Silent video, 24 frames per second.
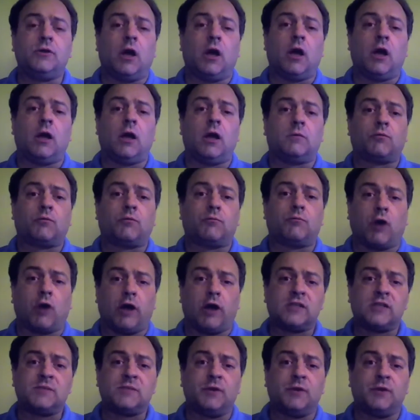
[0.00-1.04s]
uh,
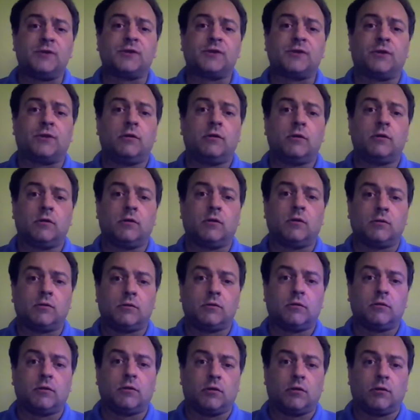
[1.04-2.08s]
Brian Spencer, the,
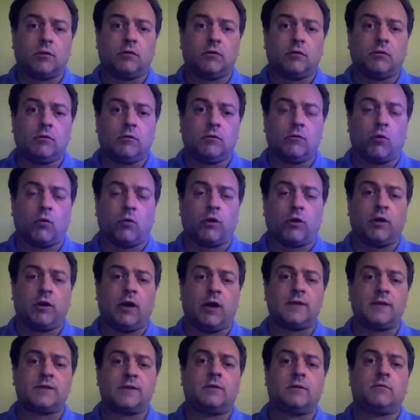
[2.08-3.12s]
the
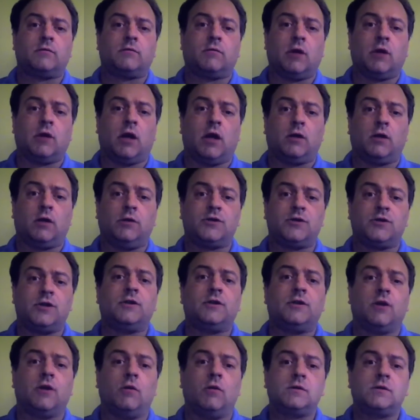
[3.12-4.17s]
organizer, uh,
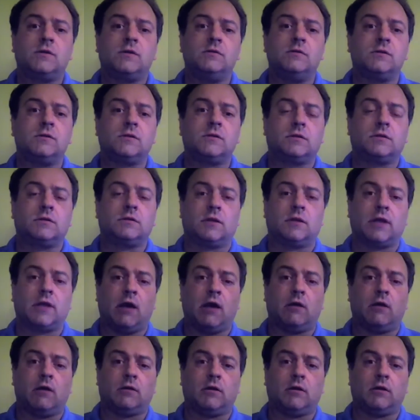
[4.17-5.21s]
Eugene Dokes, who's the,
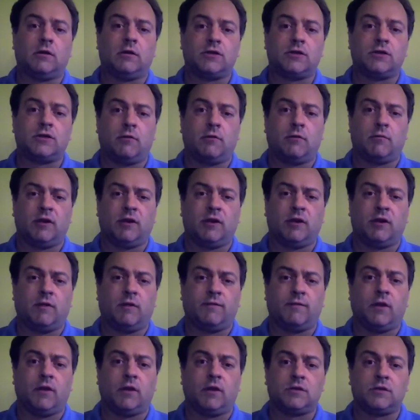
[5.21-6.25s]
county, the chairman
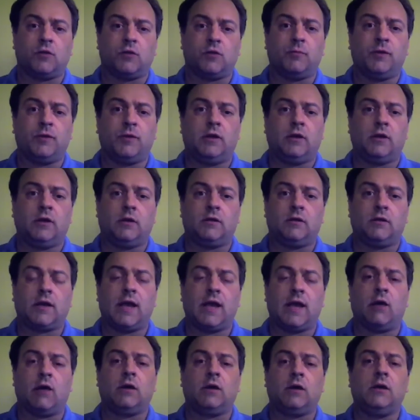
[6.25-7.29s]
of the GOP in the
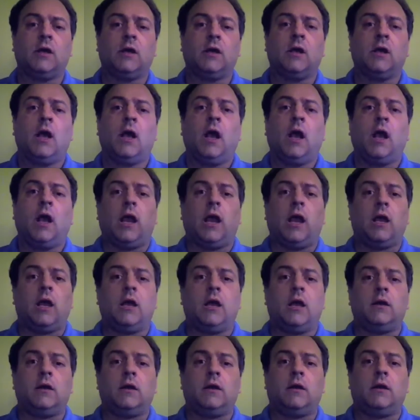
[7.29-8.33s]
county,
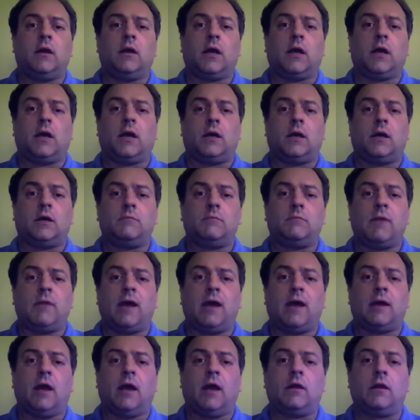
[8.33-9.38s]
and then uh,
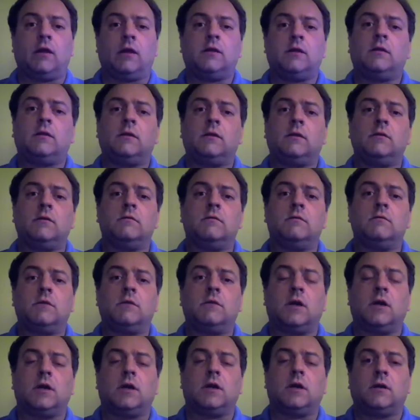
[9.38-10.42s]
Matt Ellen,
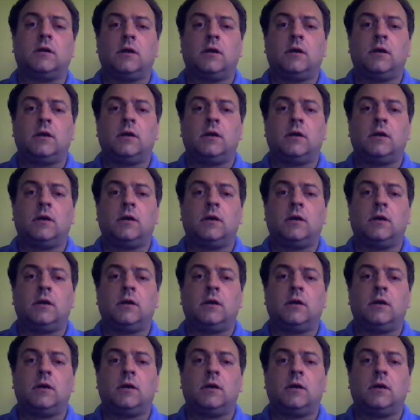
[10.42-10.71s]
who uh,